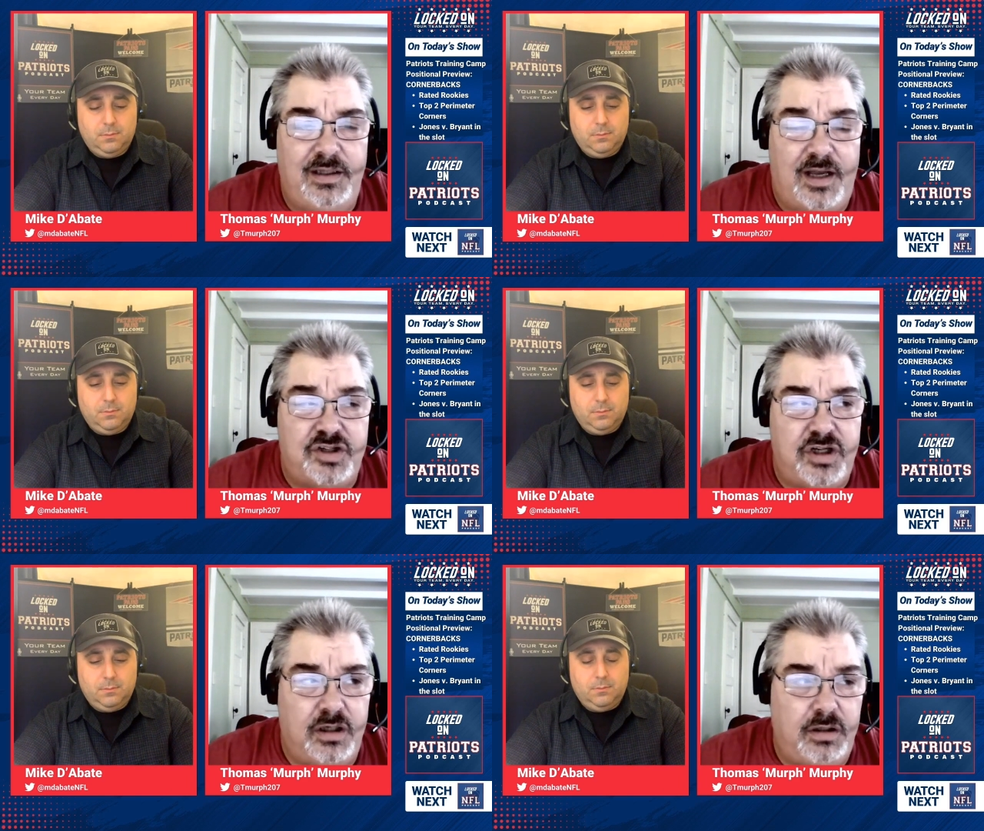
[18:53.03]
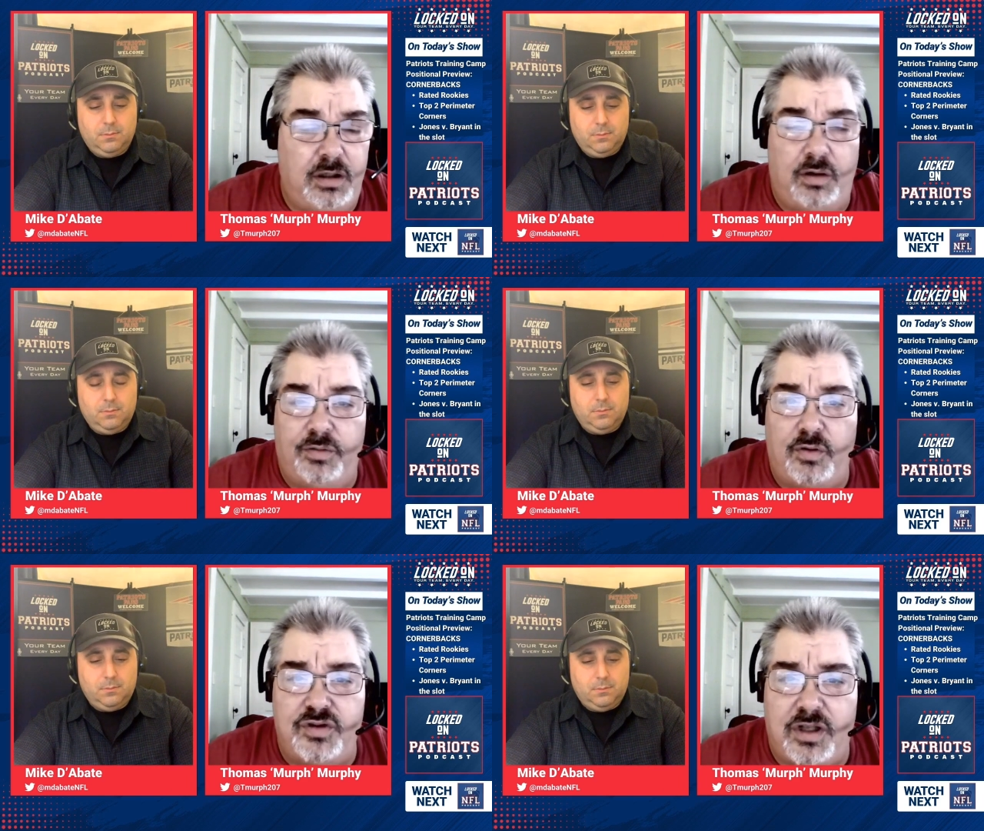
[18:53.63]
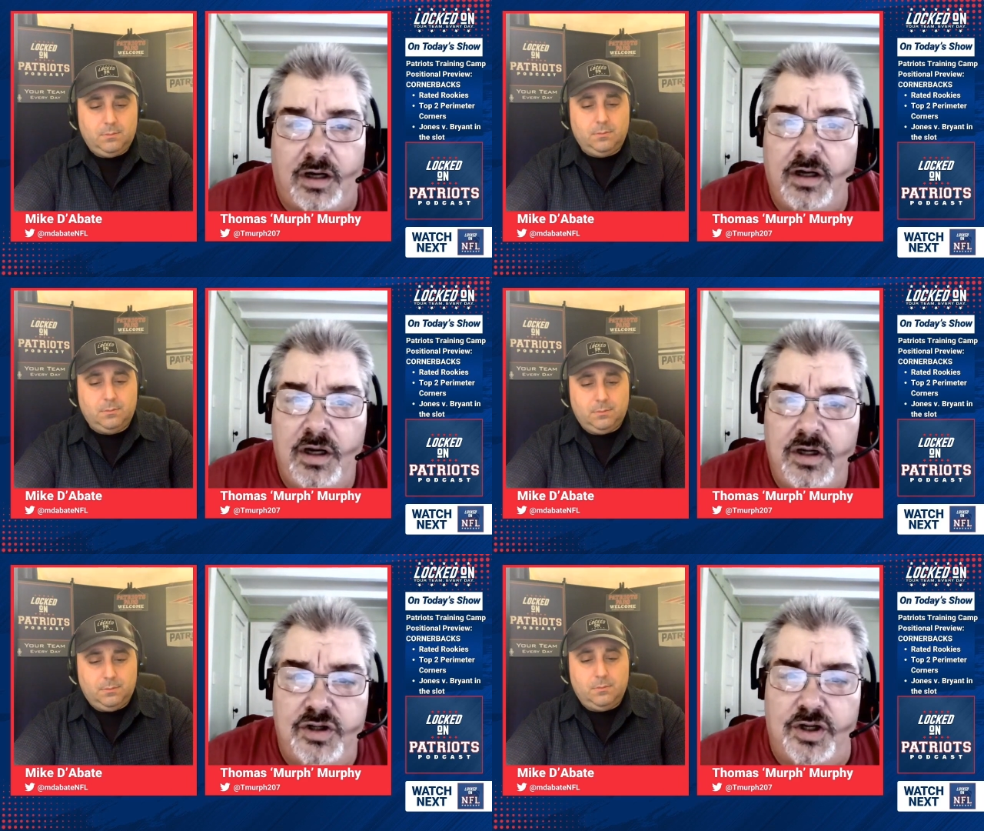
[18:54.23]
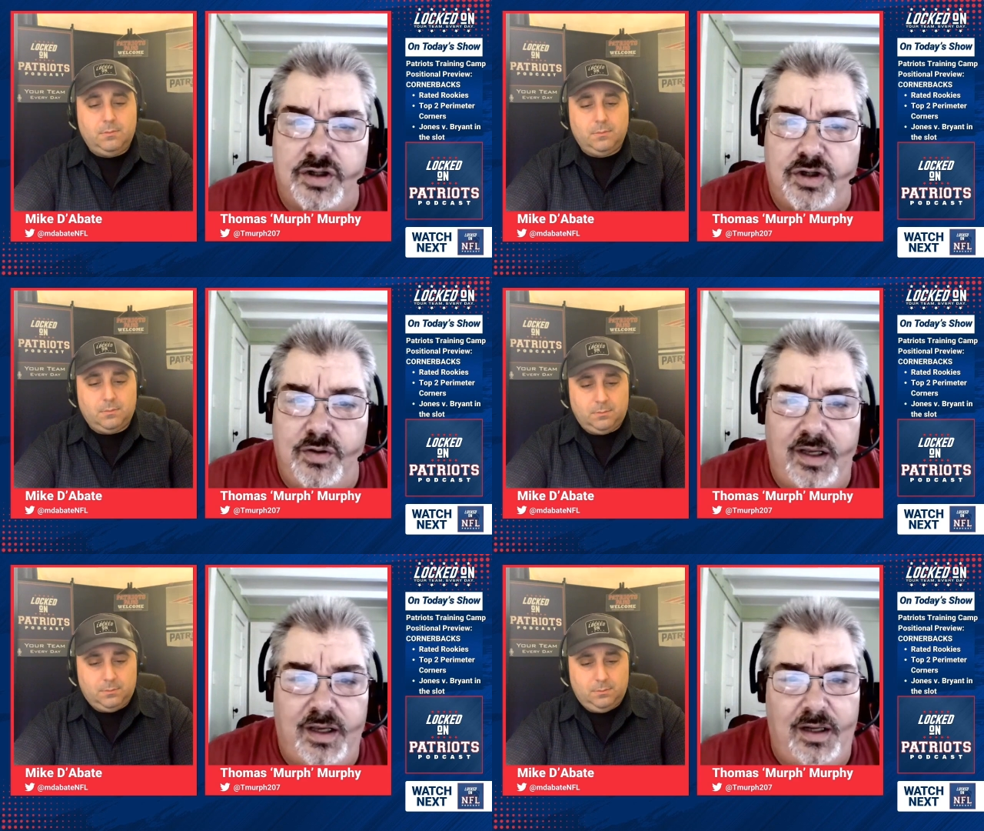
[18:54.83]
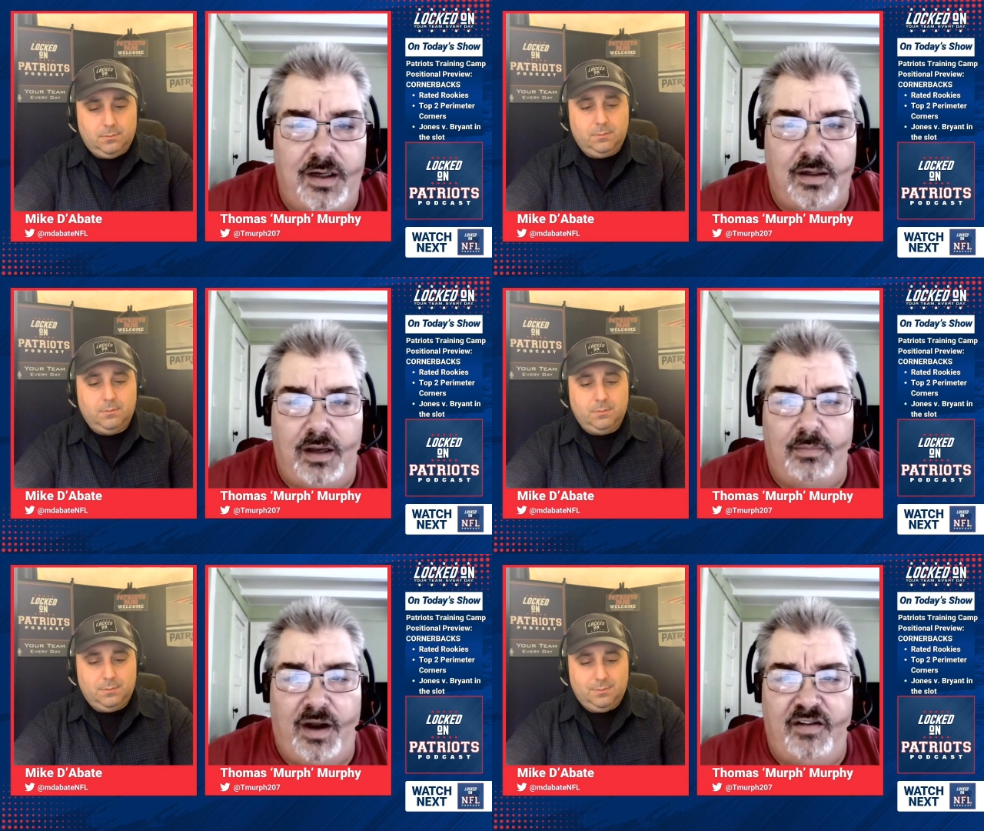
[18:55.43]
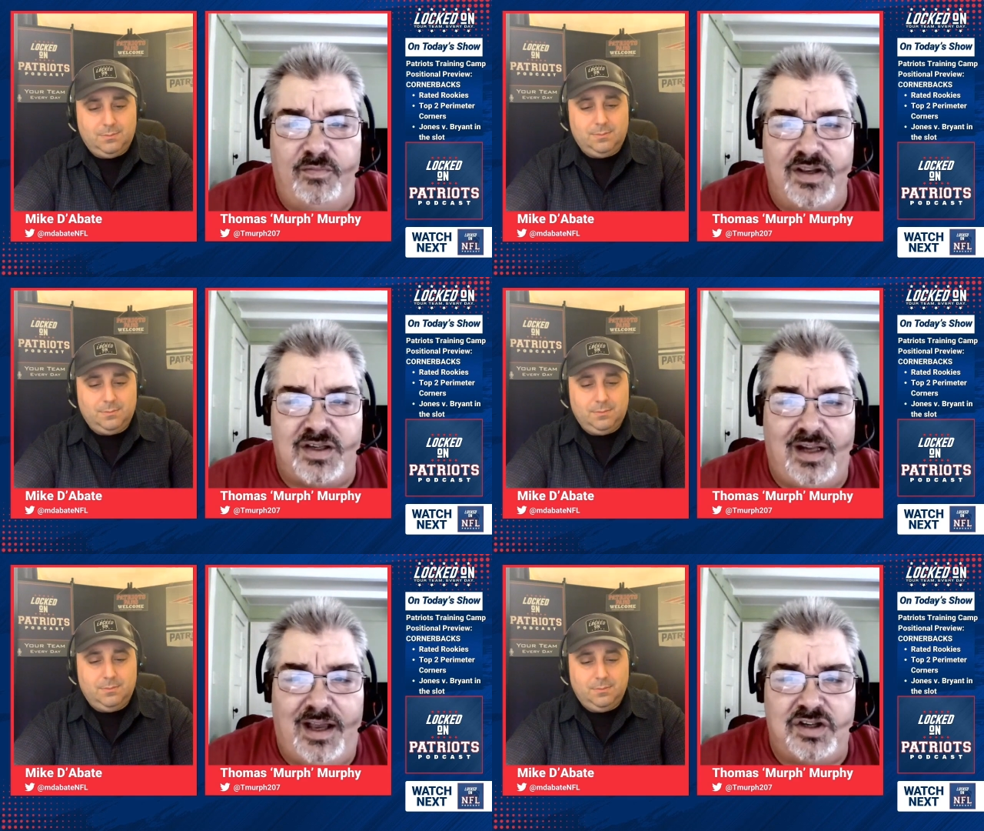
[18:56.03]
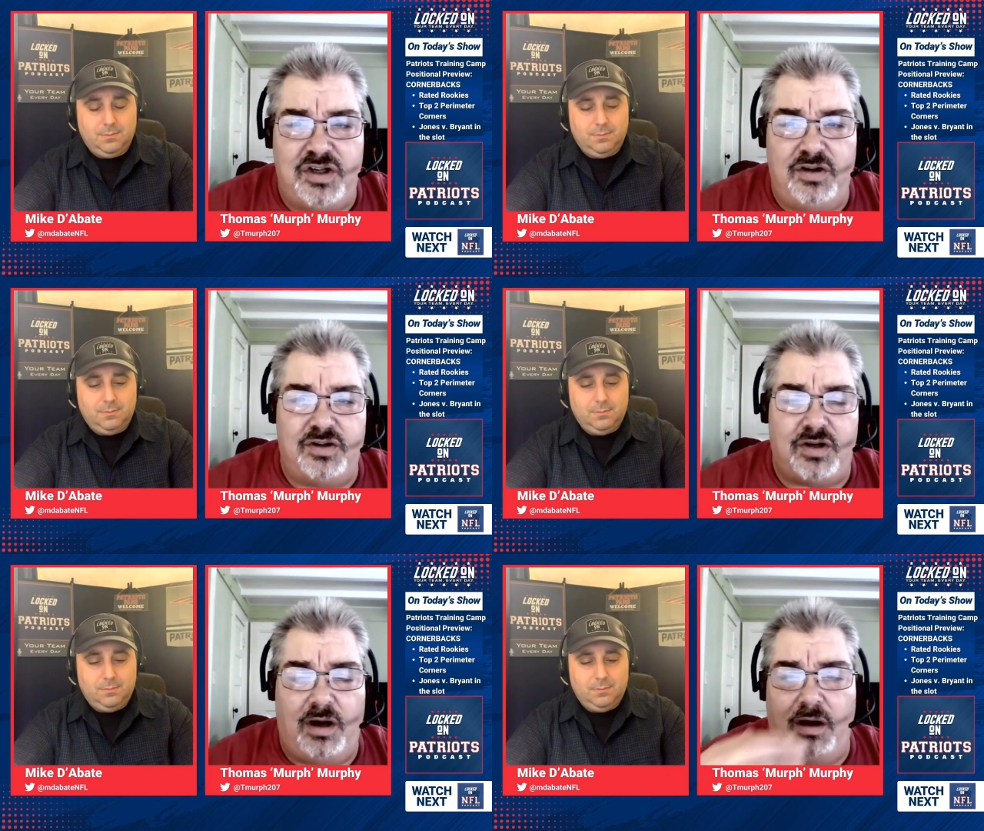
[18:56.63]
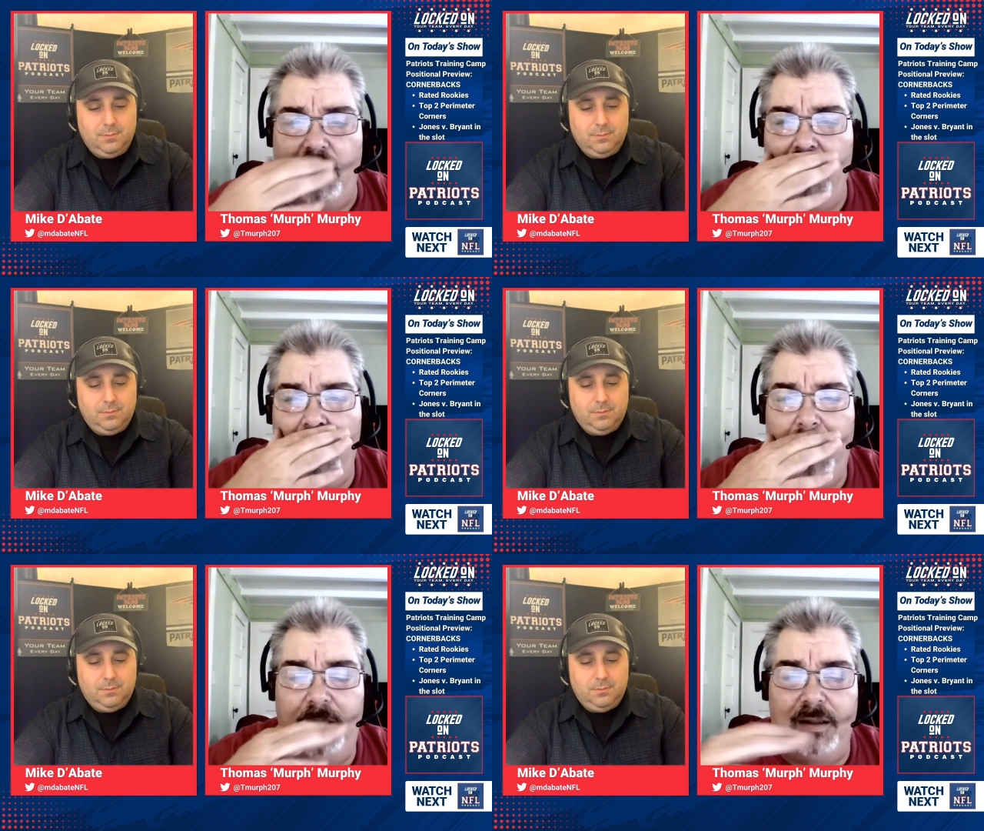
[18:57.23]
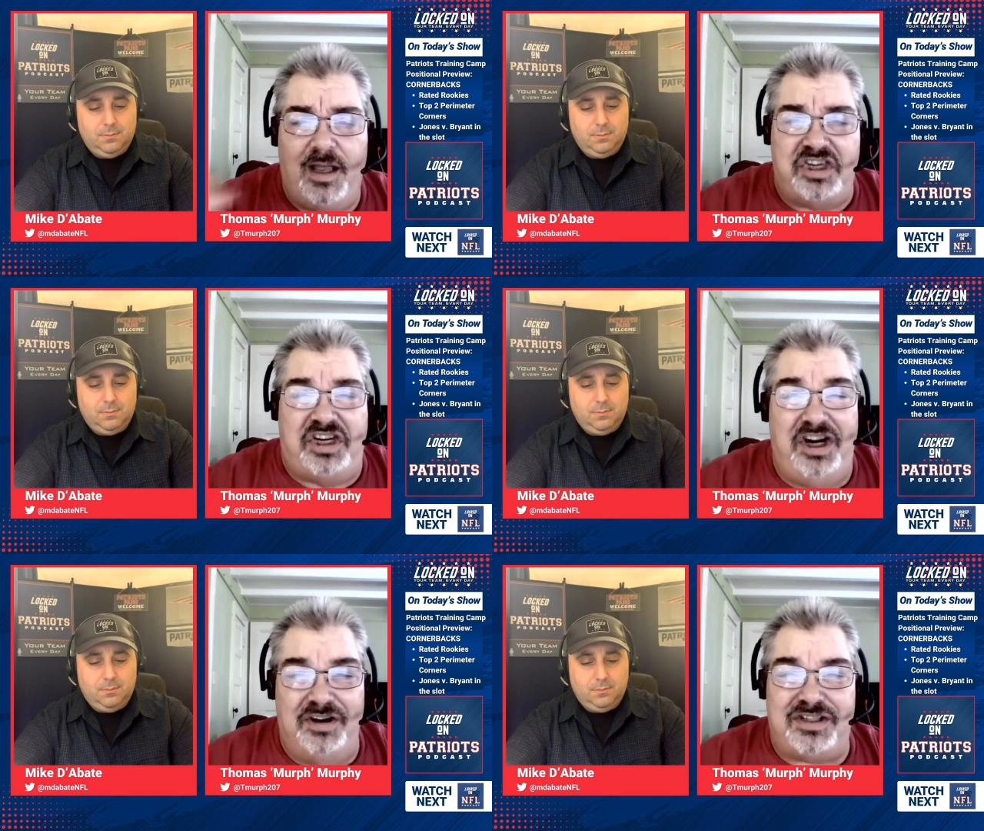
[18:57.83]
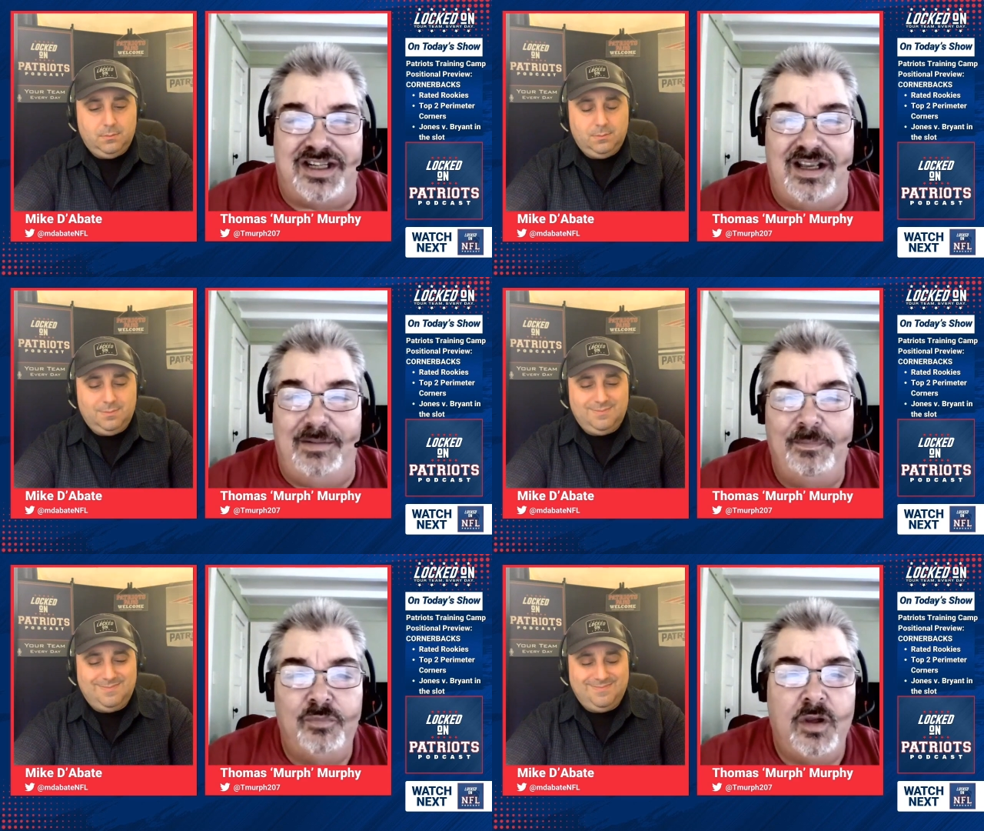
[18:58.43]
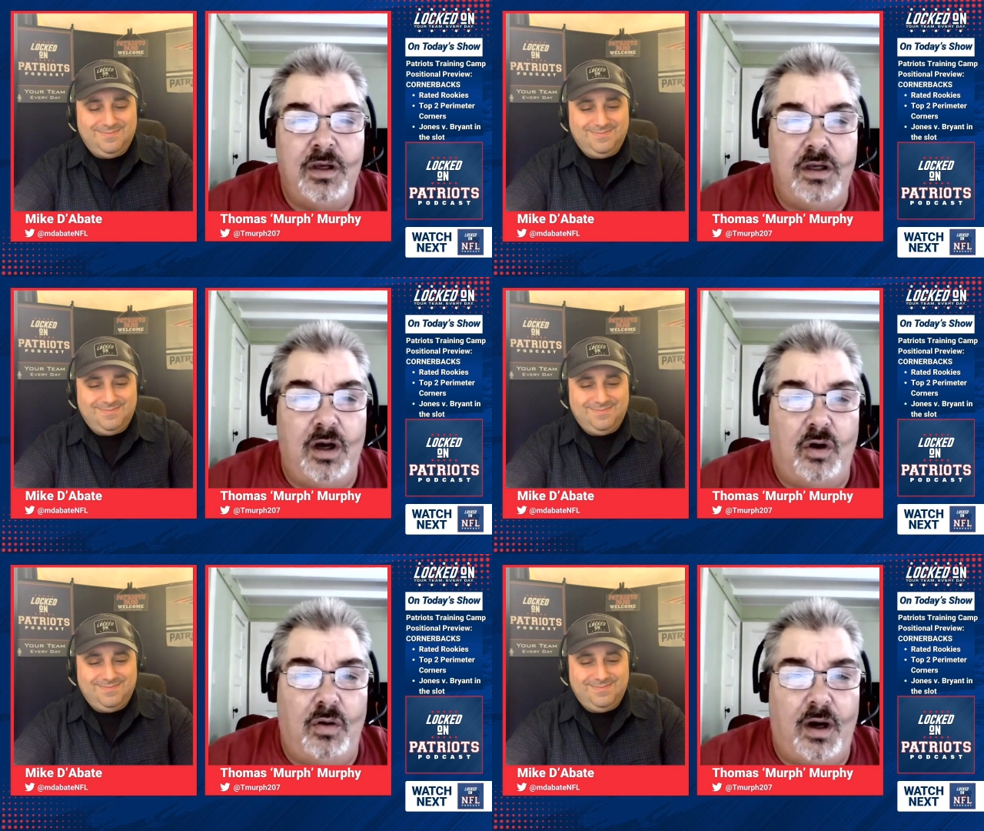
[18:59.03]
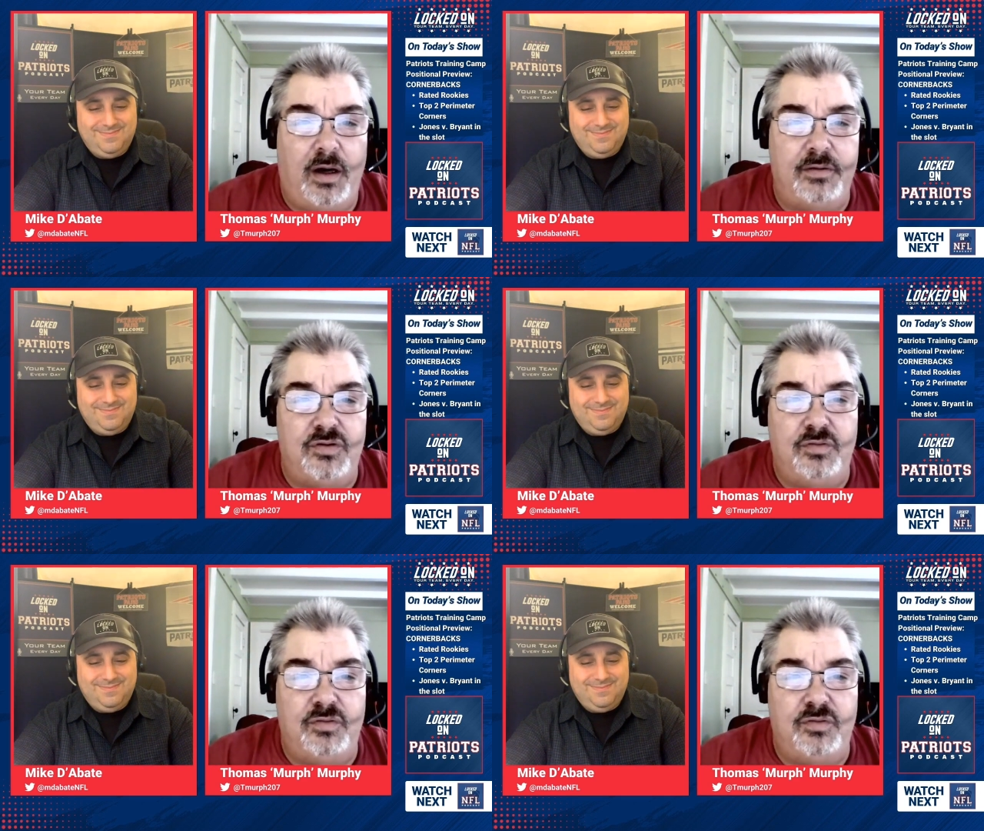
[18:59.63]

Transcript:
Speaker 1: last year. You know, those that are just tuning in and, and might have missed last year's uh, last year's team. You know, uh,